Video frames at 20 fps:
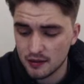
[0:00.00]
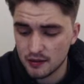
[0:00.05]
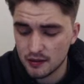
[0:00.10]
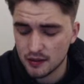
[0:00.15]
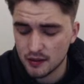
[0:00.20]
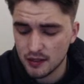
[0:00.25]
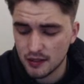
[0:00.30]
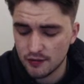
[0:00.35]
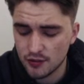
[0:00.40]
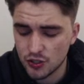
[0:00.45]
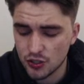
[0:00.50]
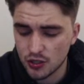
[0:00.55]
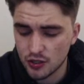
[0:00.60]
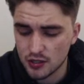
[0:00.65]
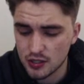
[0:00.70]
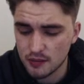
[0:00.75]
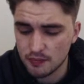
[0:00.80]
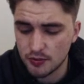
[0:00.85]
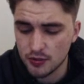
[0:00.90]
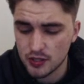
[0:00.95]
can have a
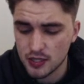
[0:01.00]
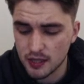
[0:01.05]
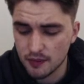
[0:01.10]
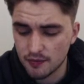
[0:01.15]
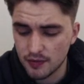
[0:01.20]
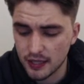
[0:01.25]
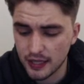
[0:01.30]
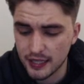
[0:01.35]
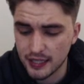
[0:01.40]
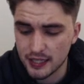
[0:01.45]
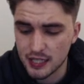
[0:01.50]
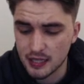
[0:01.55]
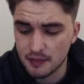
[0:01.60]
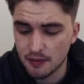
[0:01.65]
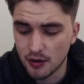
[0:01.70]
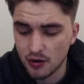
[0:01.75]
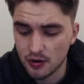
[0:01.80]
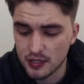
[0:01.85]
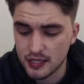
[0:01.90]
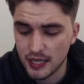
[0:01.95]
chance to put something into the
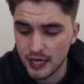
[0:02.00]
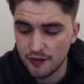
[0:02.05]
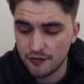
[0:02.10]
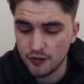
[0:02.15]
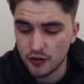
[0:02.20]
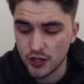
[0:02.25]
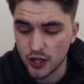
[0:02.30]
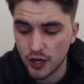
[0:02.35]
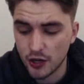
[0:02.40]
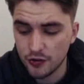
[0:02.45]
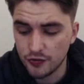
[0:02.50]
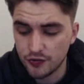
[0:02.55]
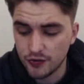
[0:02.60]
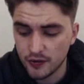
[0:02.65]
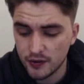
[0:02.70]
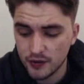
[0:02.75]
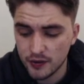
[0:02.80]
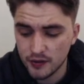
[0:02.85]
box here for Cove.